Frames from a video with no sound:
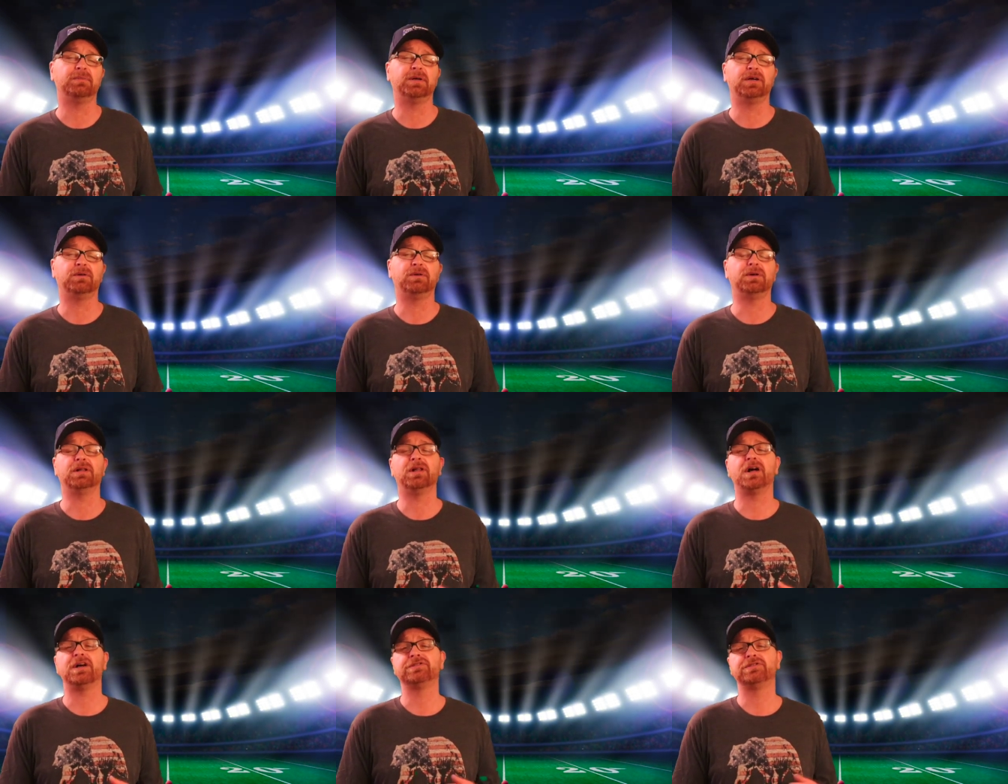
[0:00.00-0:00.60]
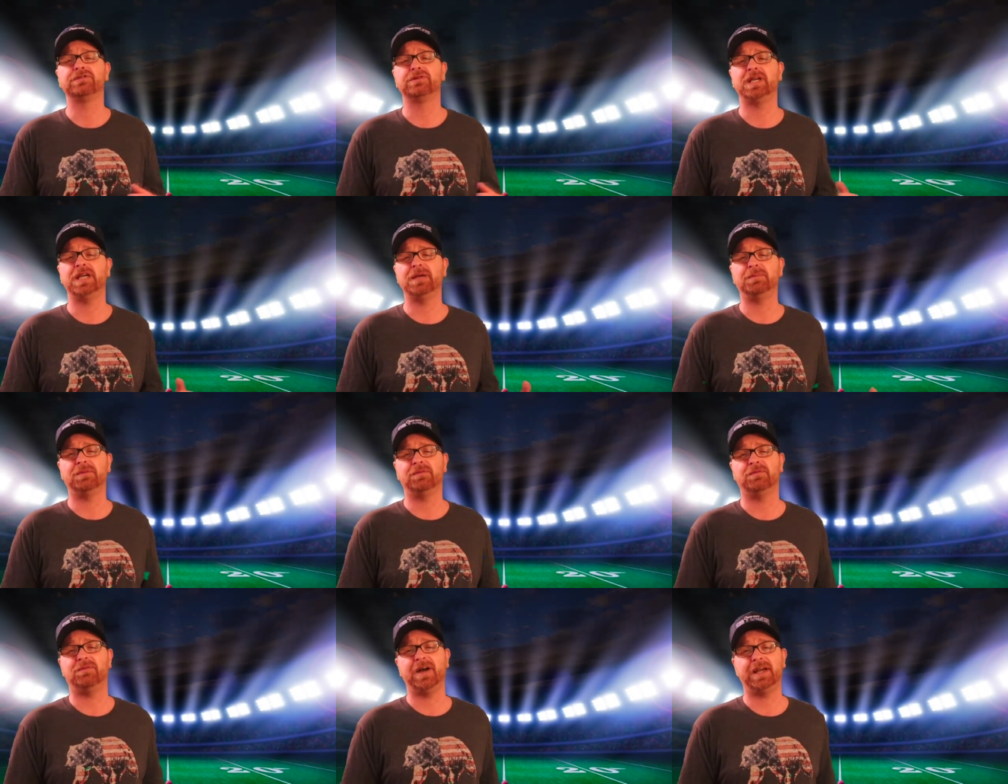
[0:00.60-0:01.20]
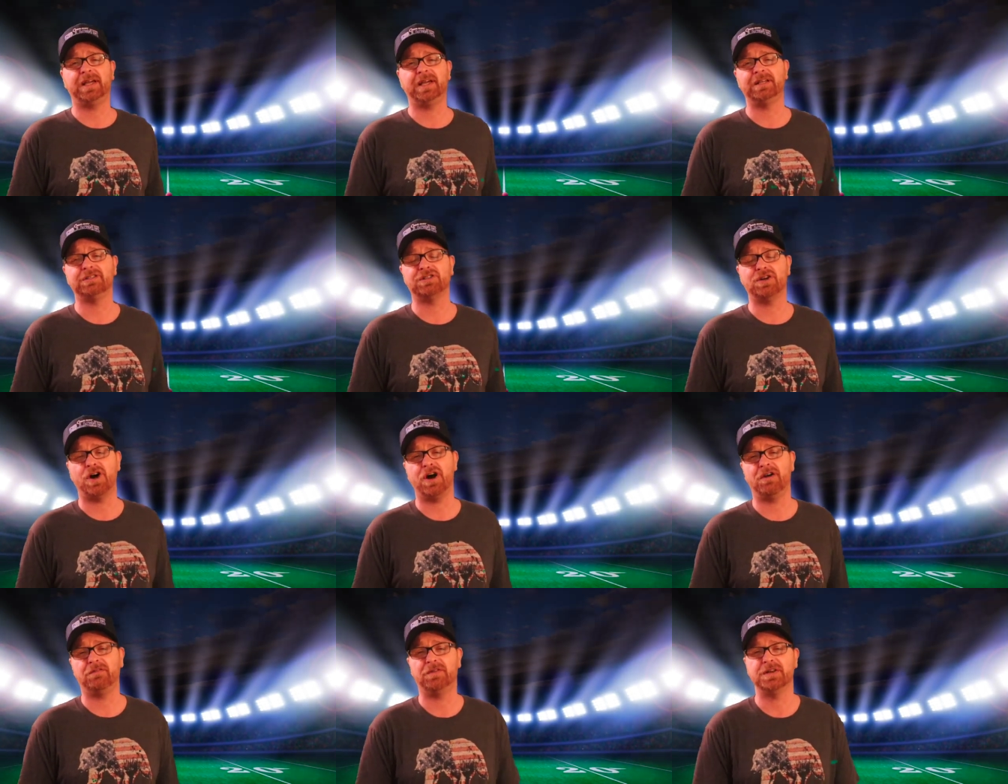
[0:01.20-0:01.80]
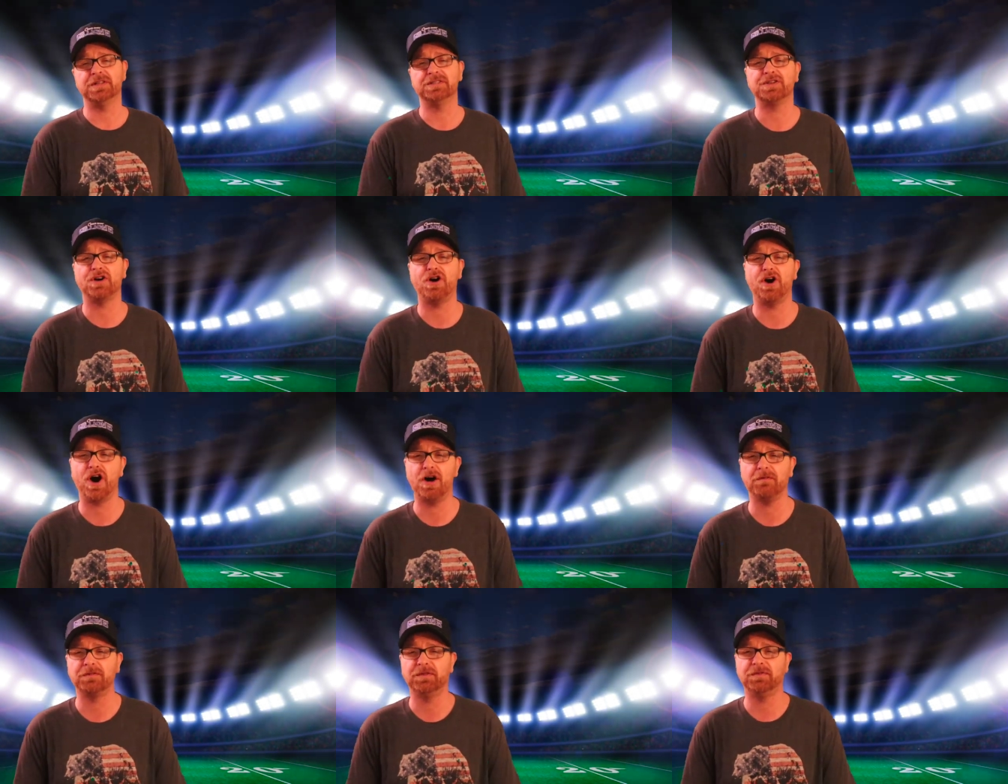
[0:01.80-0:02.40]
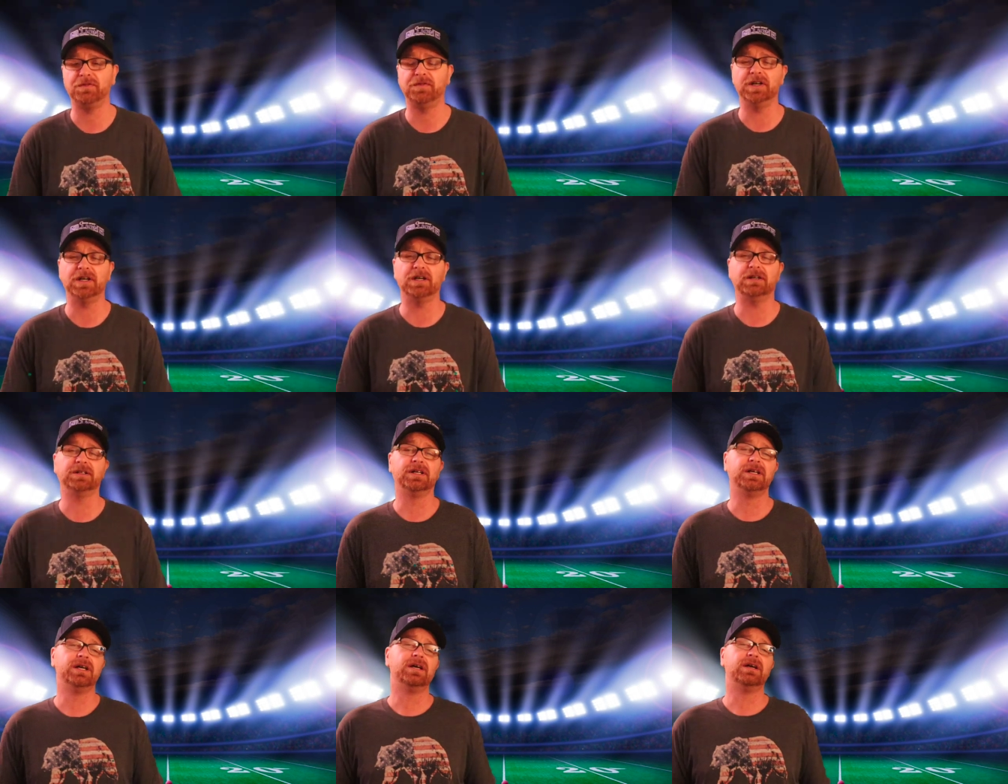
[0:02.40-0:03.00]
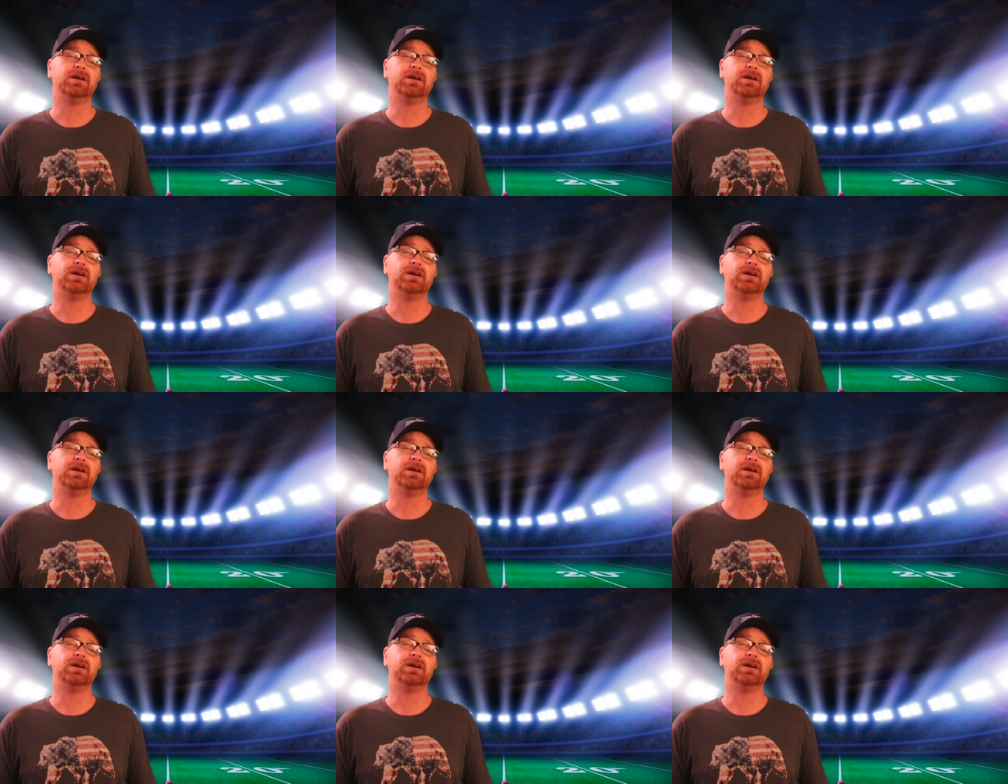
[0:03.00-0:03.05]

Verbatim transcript: but it will also keep the Vikings offense off the field